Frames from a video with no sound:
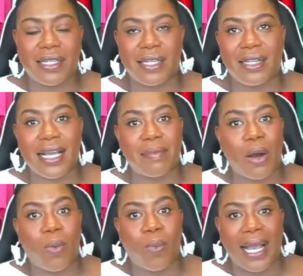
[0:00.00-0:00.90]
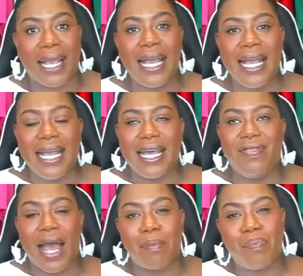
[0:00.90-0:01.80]
But then think about white
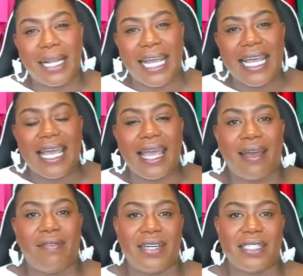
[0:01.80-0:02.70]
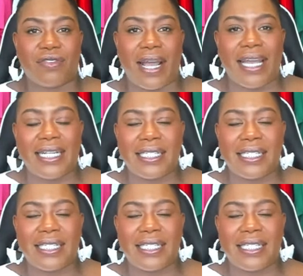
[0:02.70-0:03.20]
in that blank canvas, right?